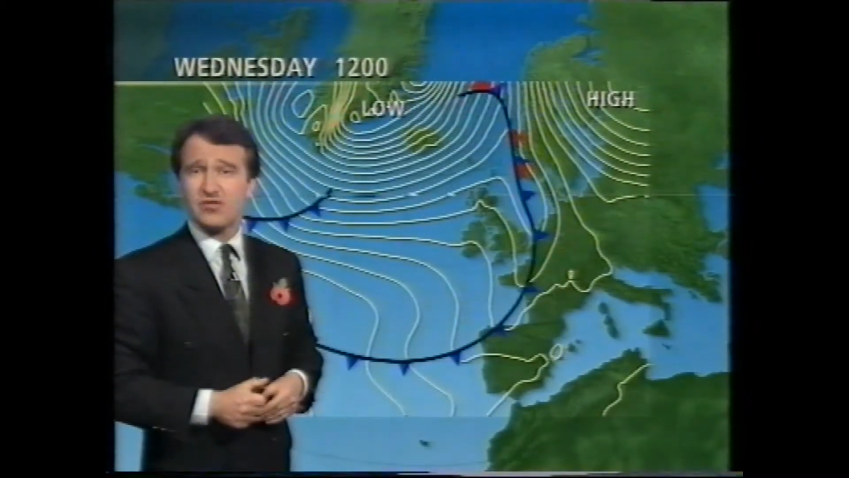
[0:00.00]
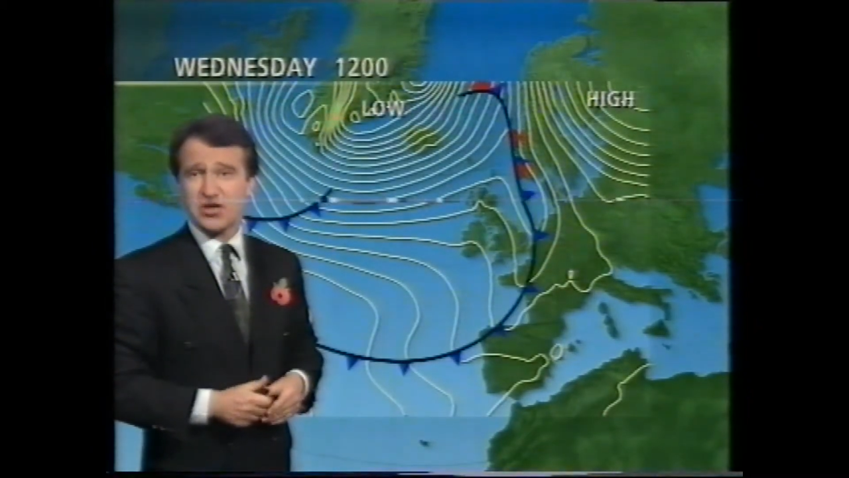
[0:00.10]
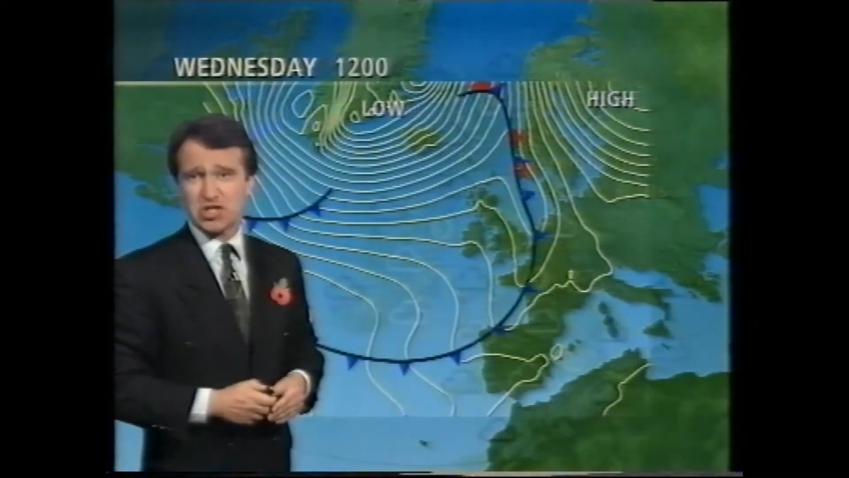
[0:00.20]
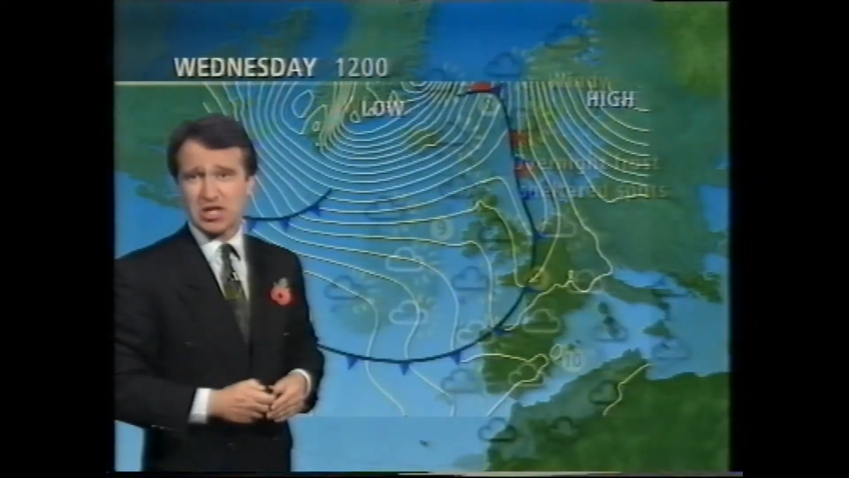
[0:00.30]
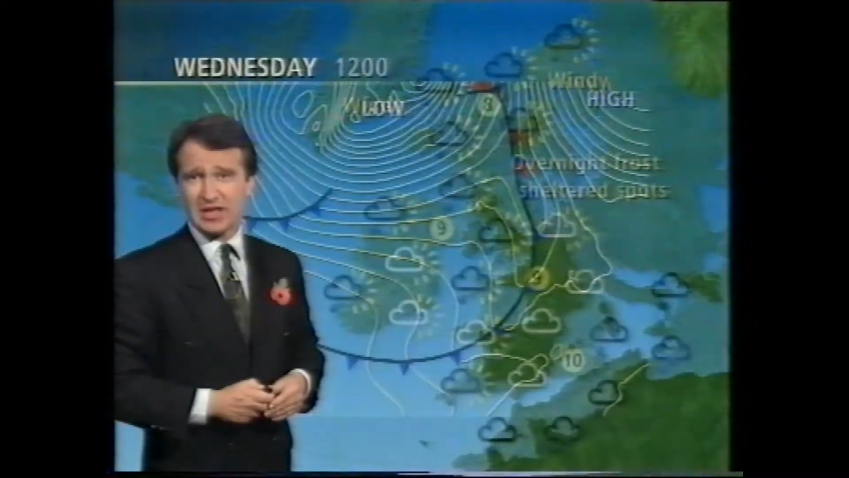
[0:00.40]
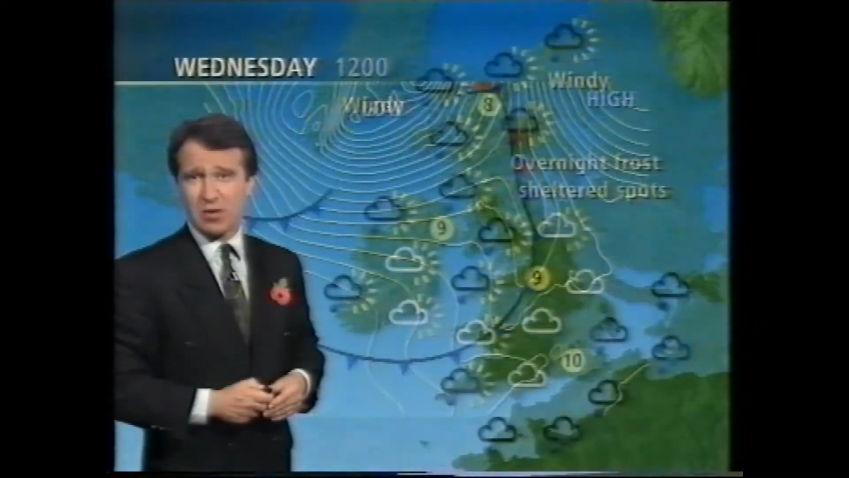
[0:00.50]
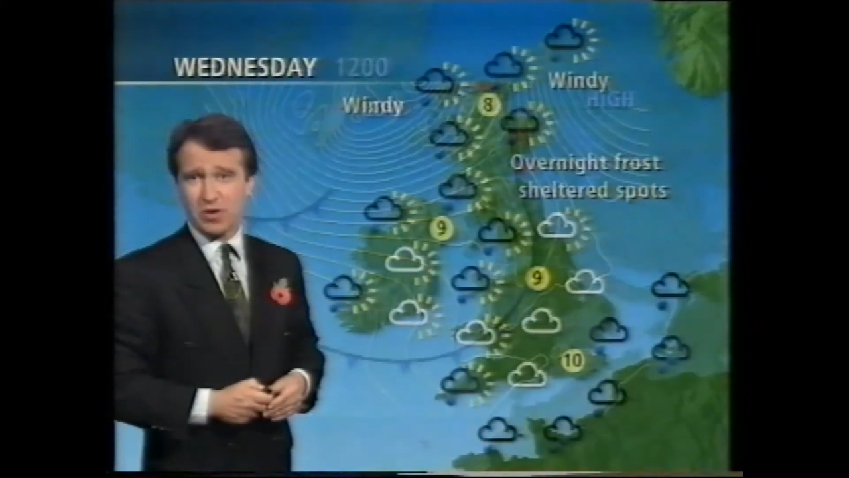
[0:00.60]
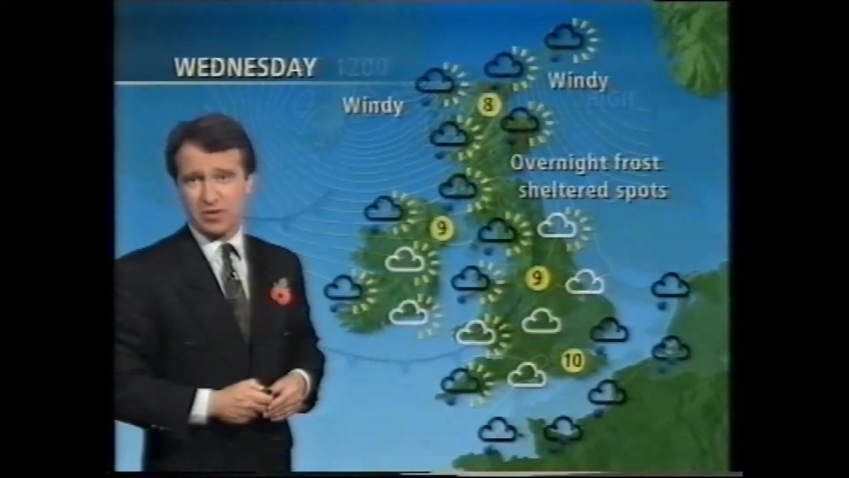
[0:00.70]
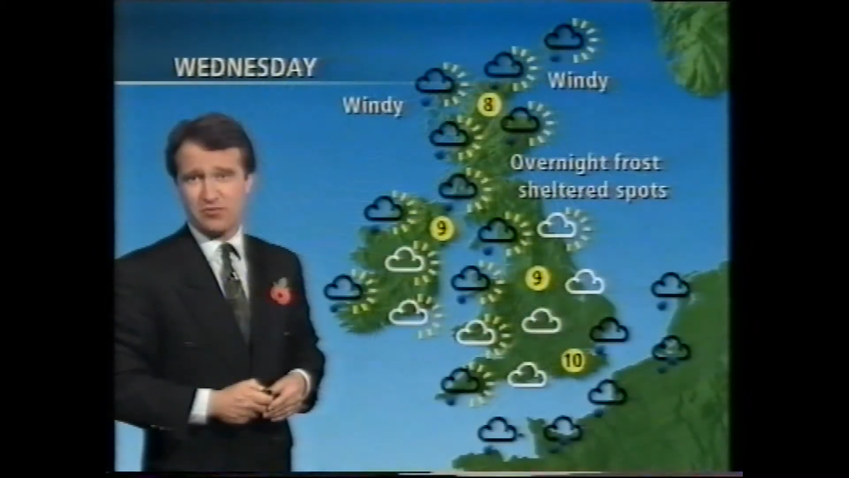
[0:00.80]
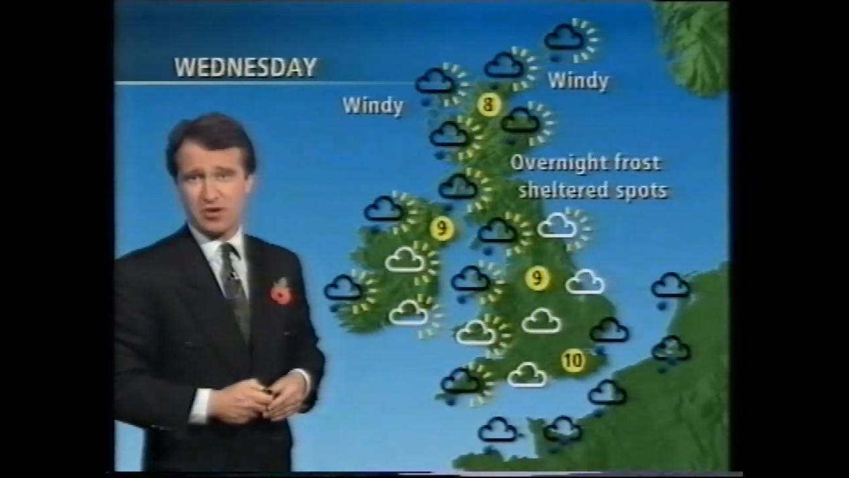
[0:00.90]
eventually that
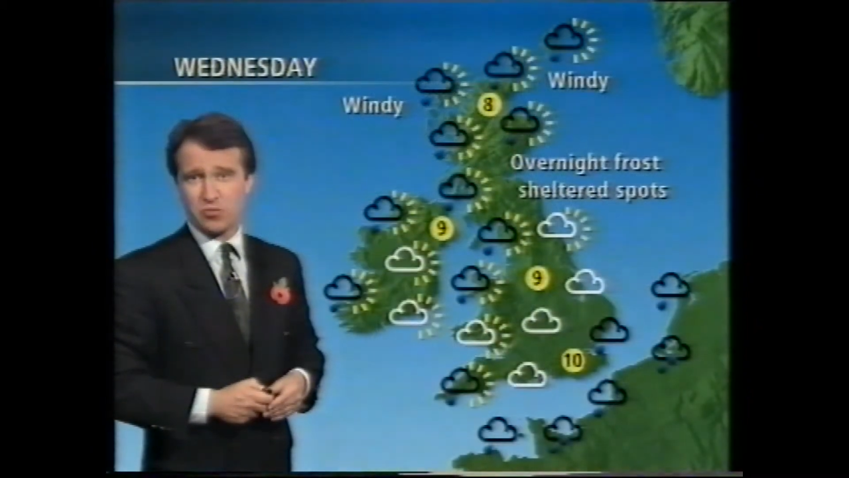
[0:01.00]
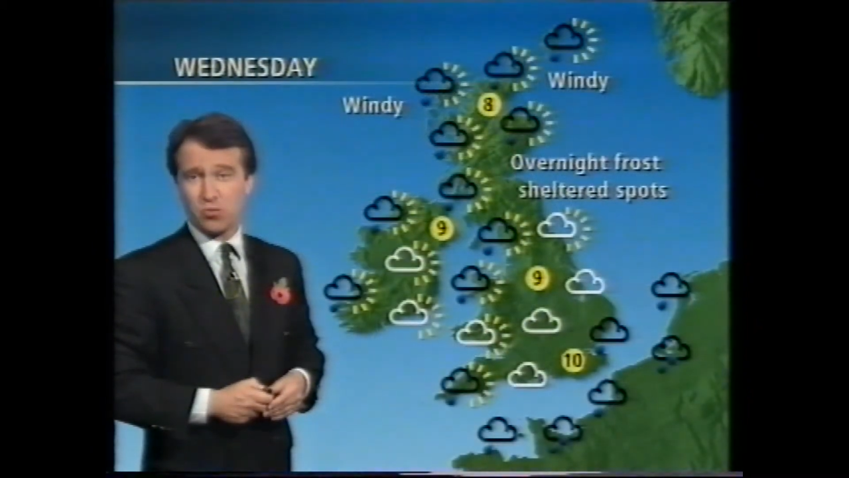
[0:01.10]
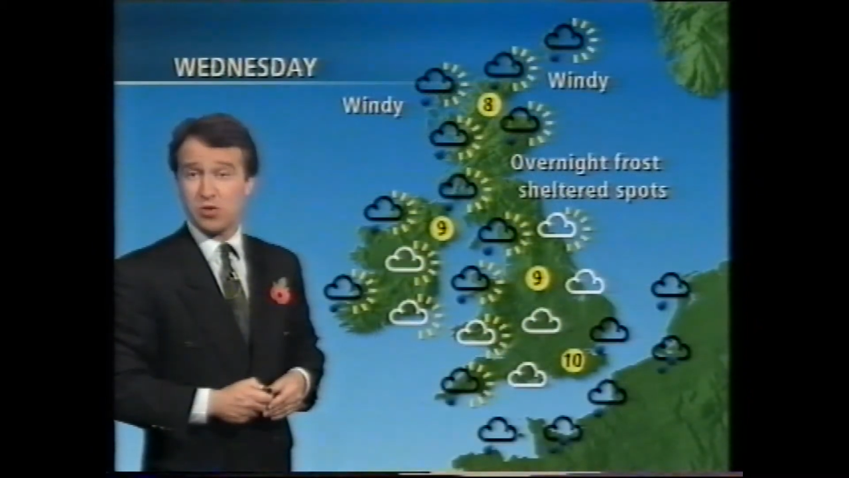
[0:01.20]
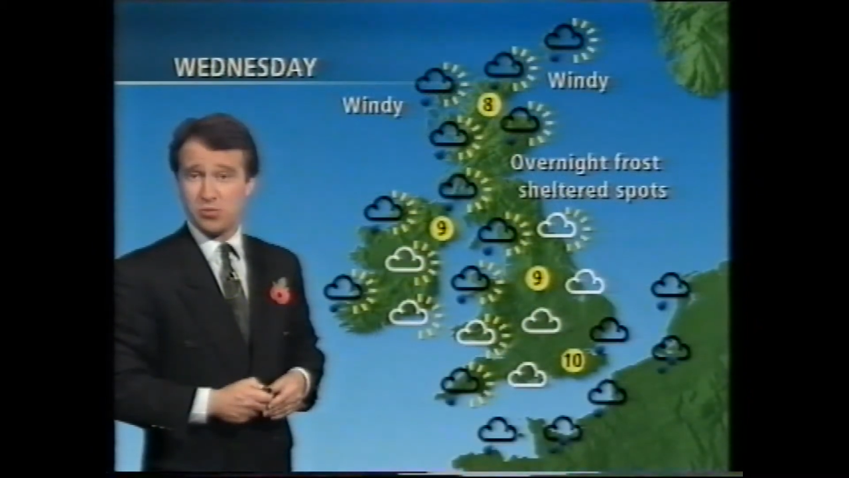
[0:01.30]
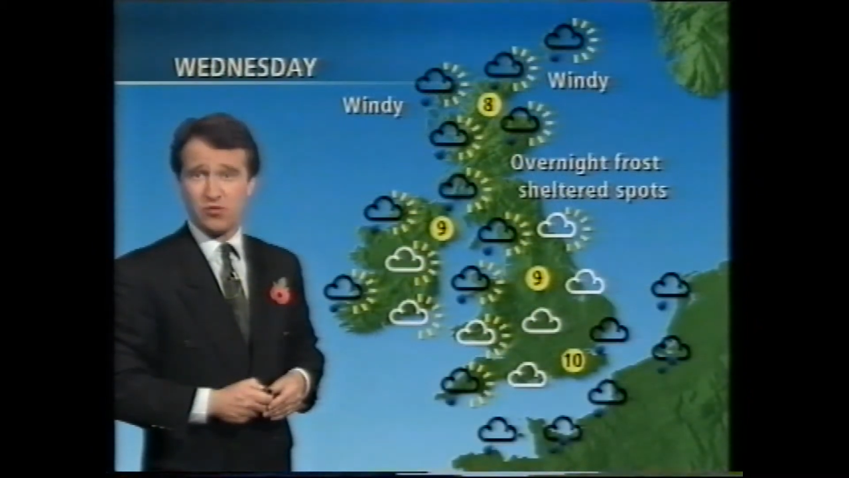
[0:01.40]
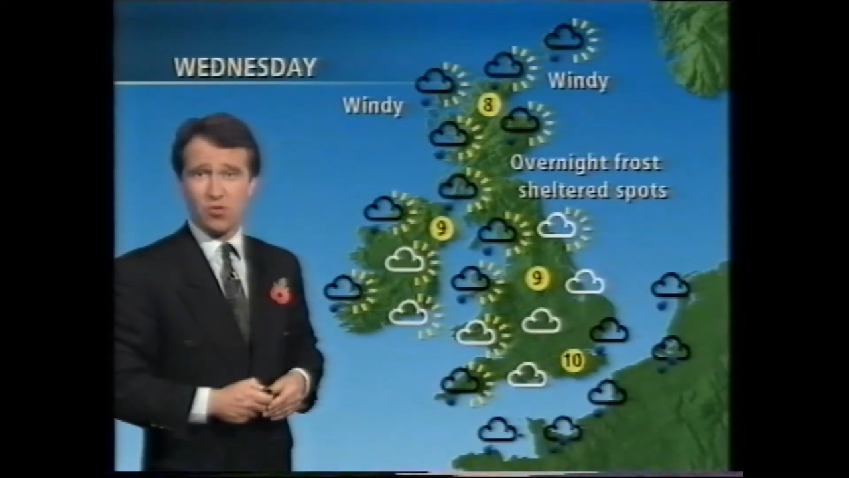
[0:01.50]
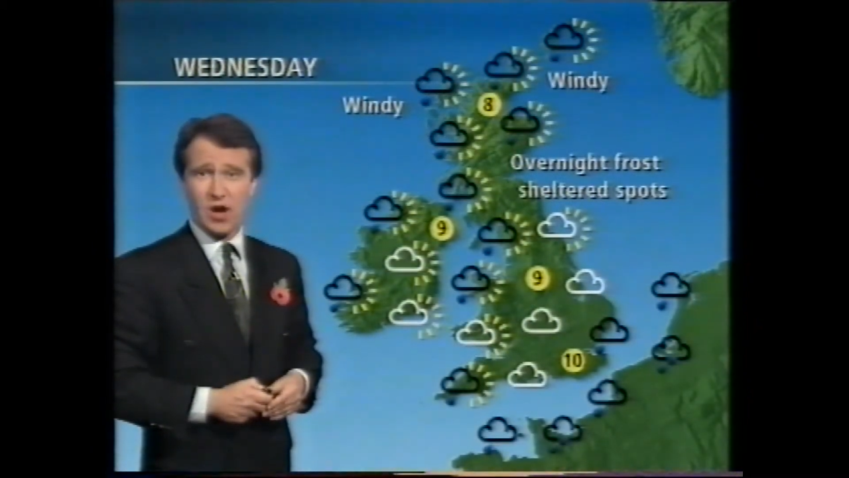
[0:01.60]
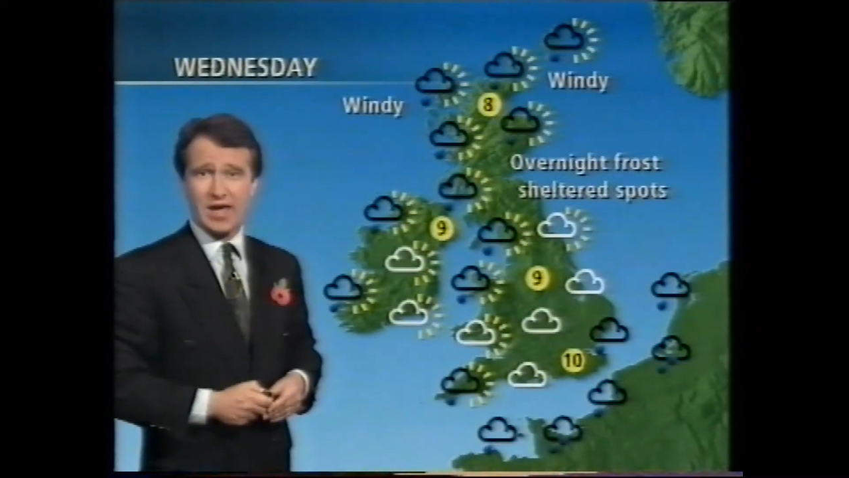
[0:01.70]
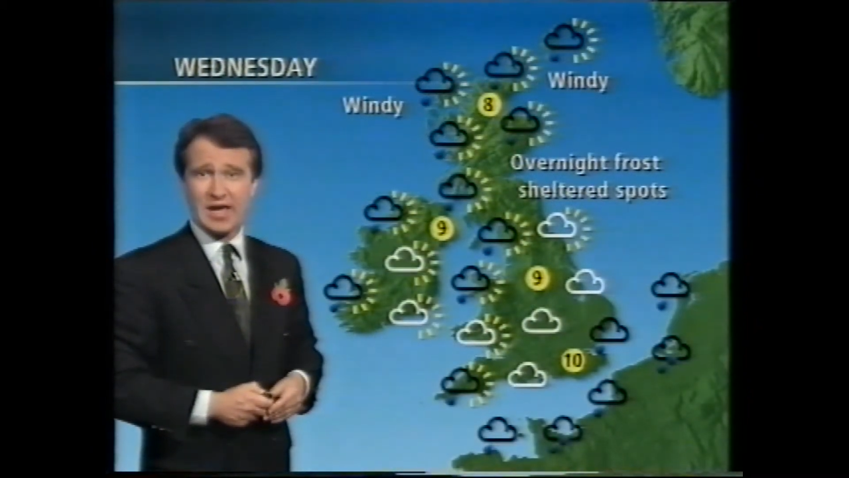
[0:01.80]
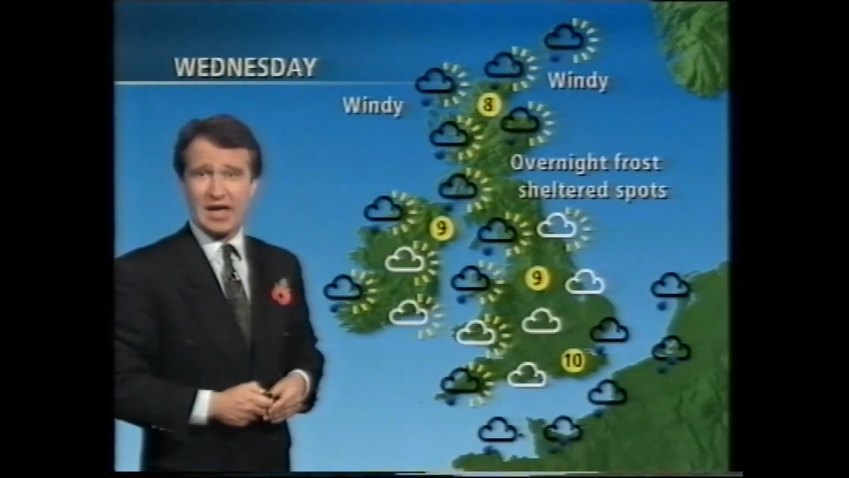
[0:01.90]
weather front will move
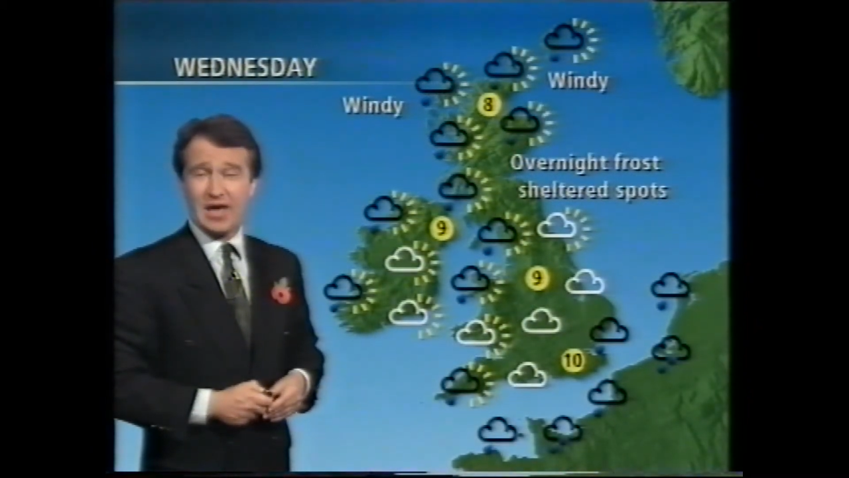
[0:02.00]
away,